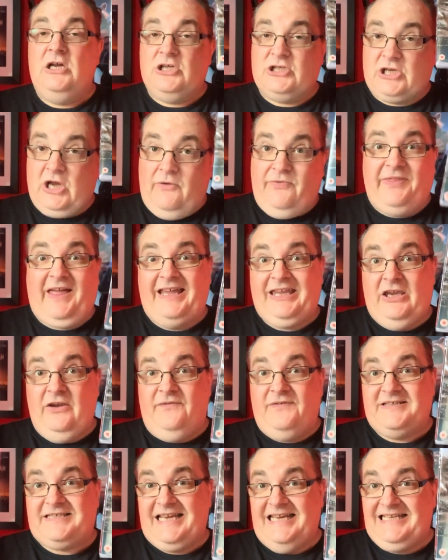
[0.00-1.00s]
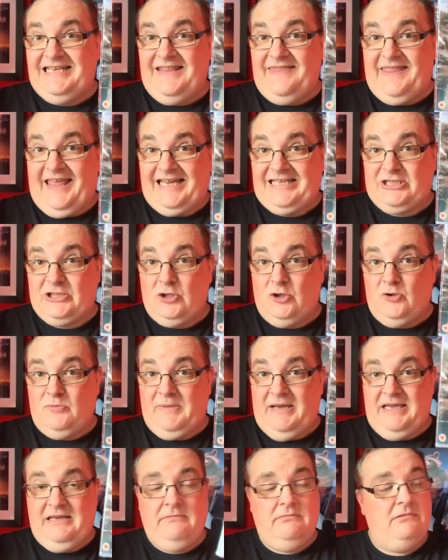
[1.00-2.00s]
So thank you for sending that to
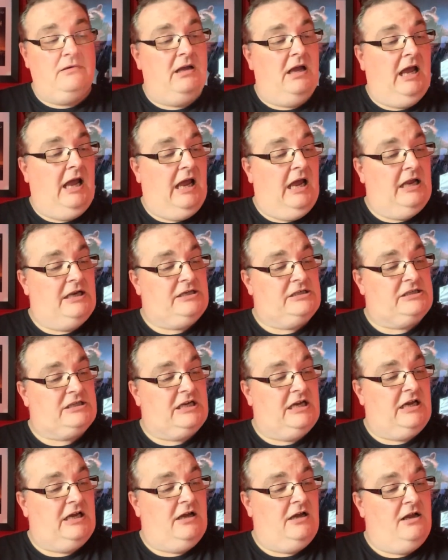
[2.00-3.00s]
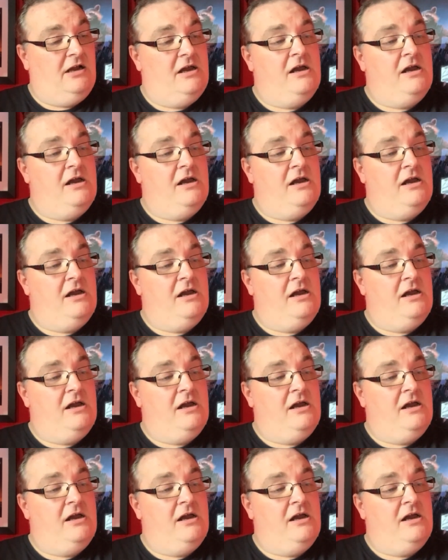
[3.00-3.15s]
me, and I'll